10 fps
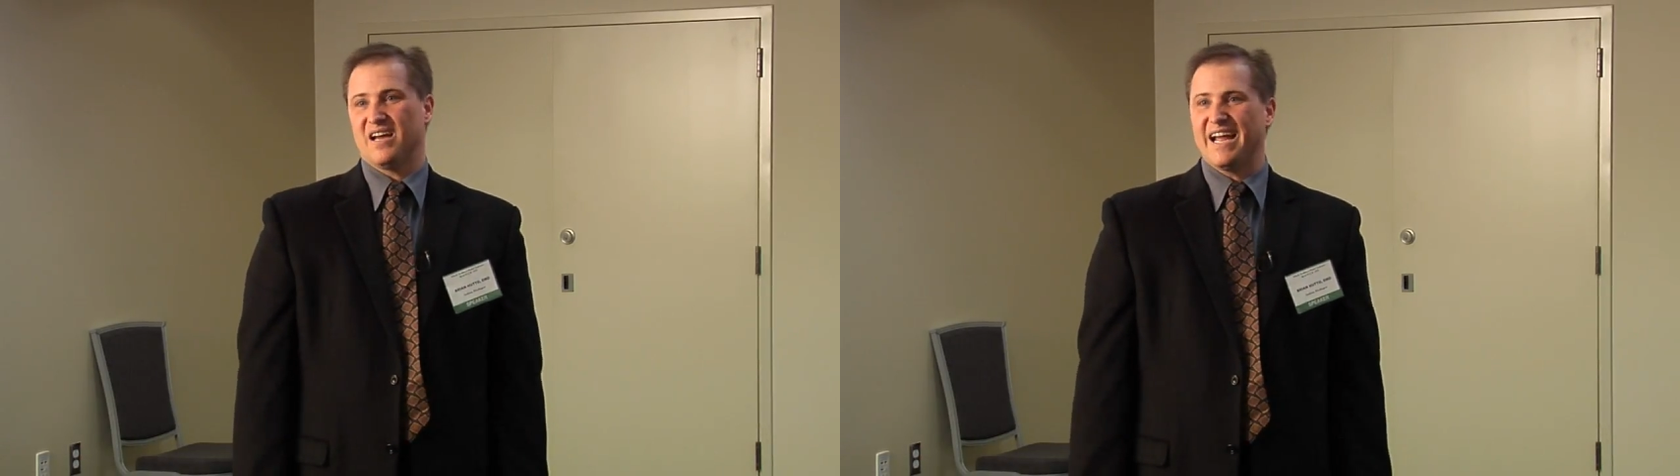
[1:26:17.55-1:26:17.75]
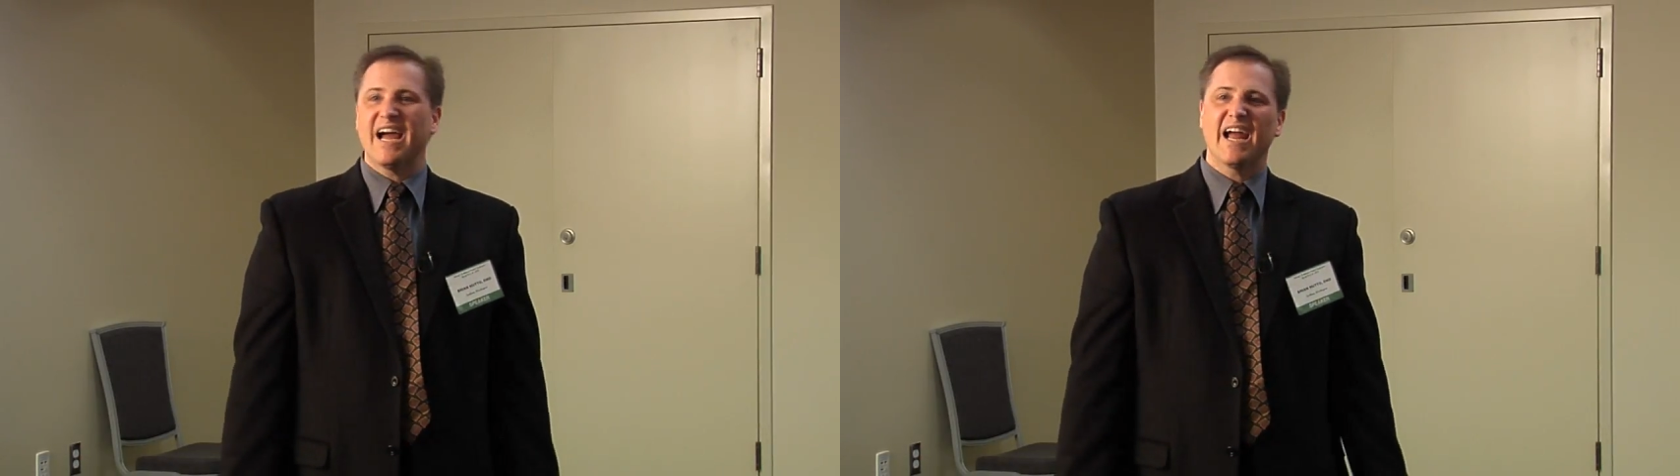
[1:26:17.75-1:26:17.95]

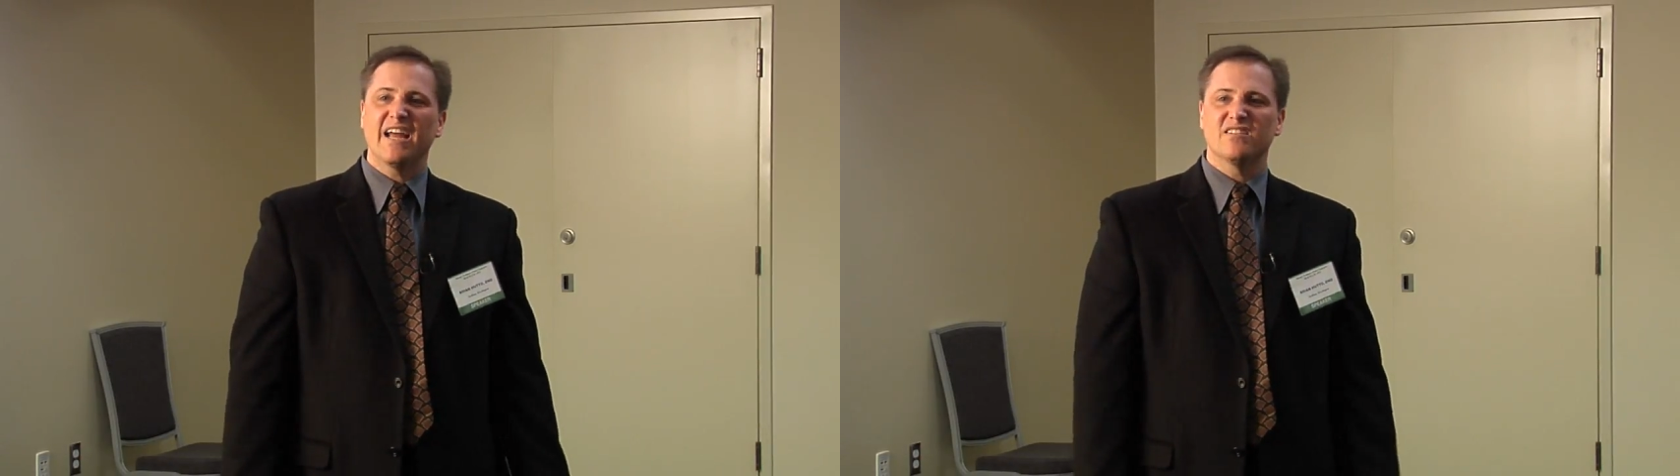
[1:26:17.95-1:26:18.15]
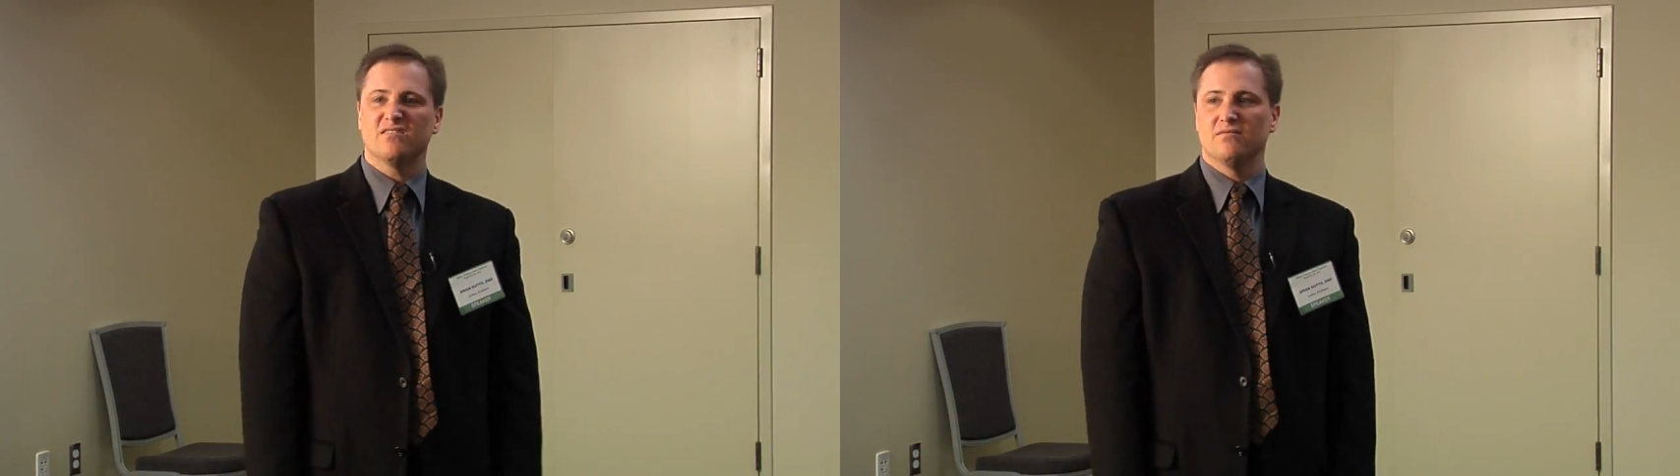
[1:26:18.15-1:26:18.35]
I
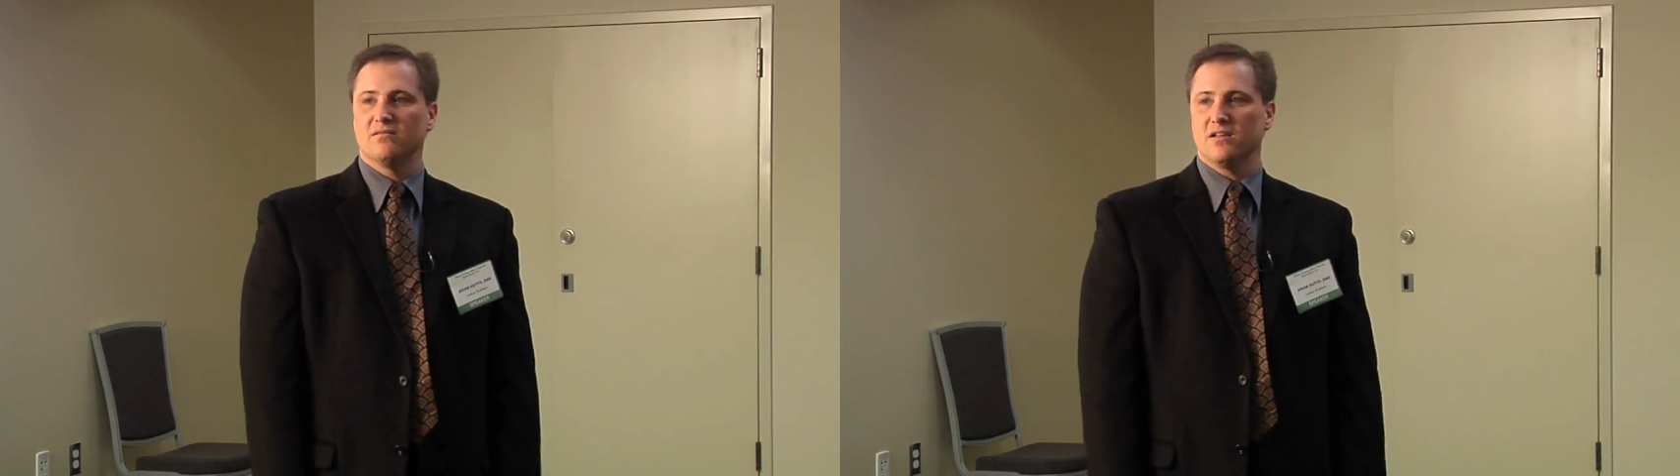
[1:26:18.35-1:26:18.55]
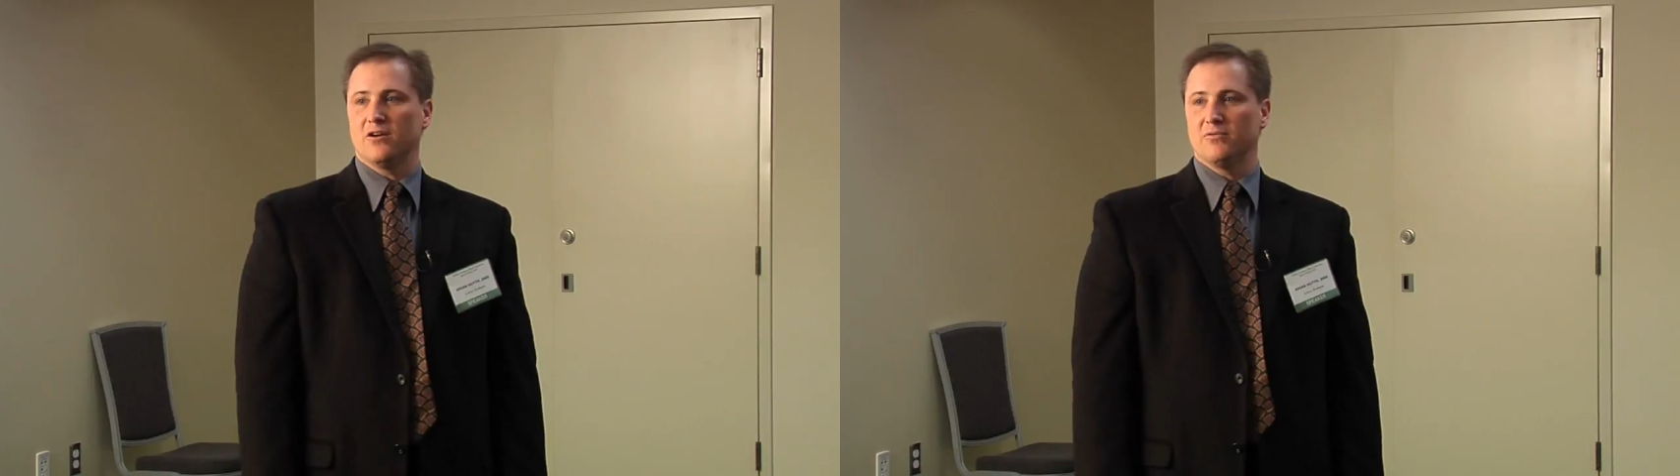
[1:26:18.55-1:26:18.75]
hate
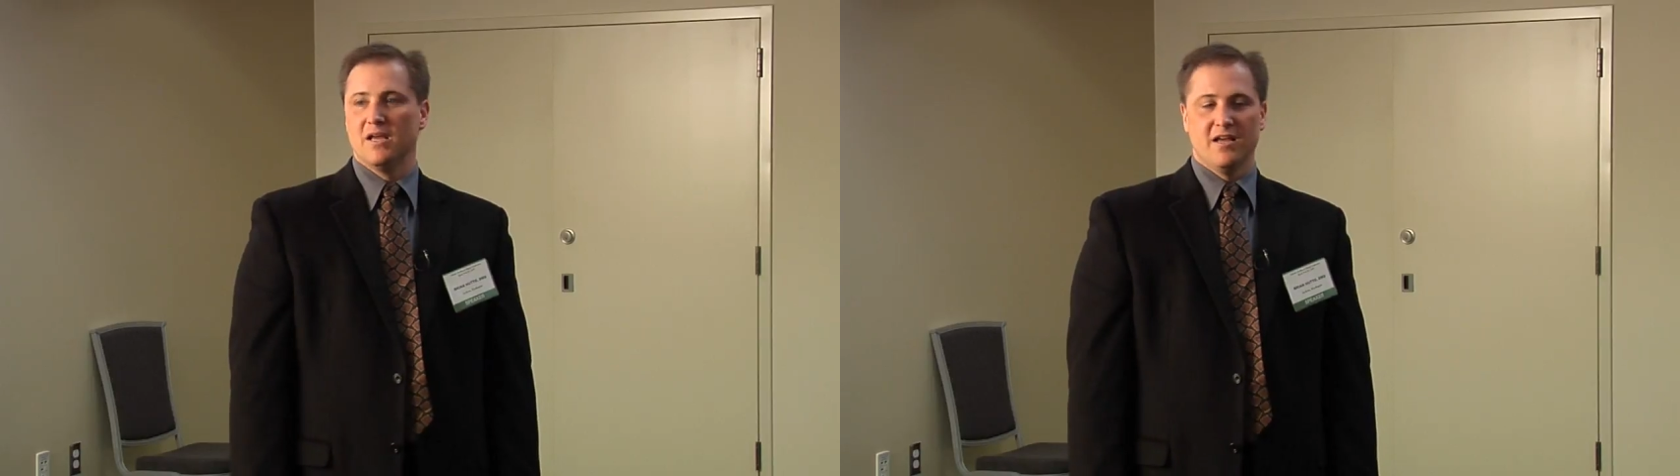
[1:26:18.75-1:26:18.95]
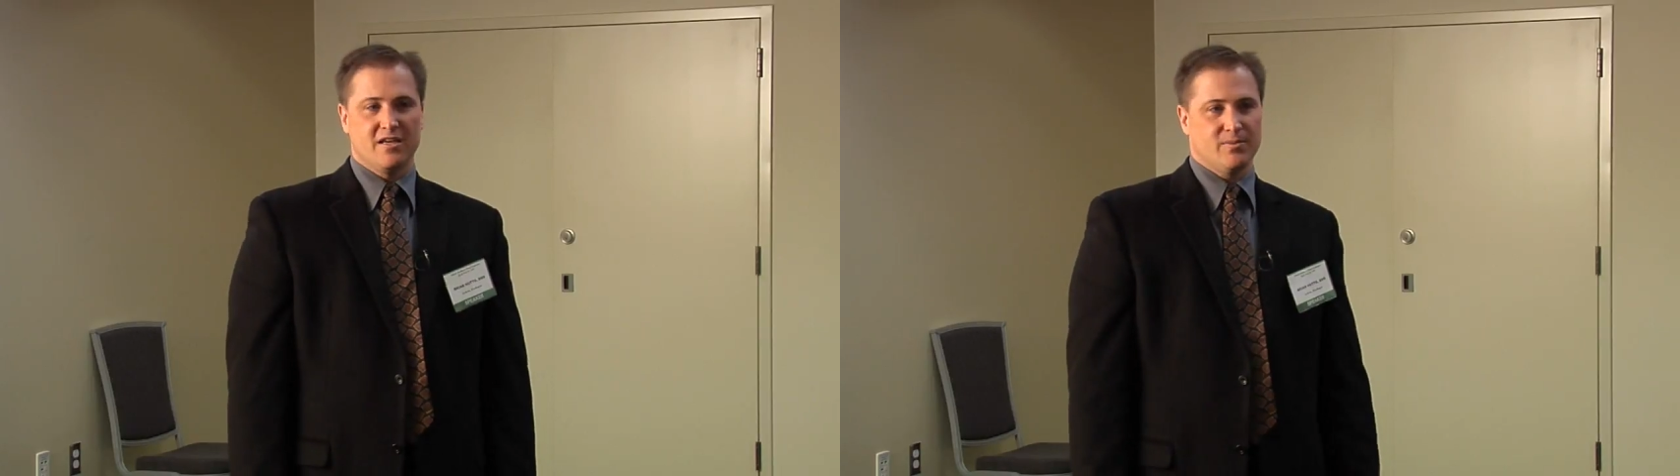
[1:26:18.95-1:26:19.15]
to,
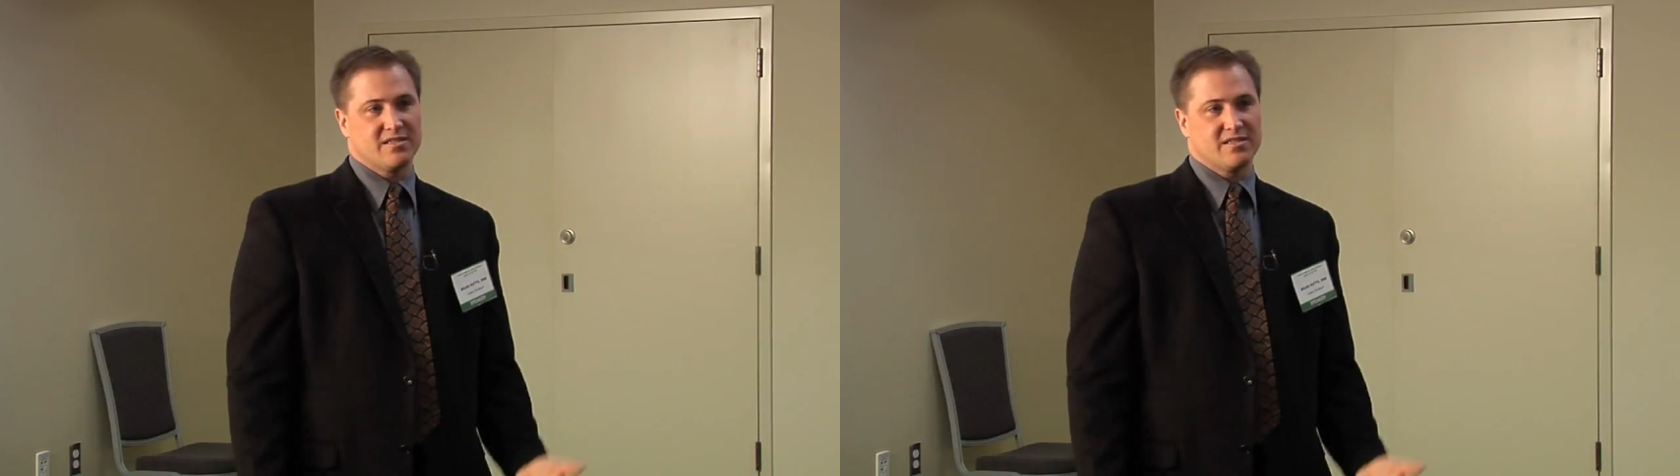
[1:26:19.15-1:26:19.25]
as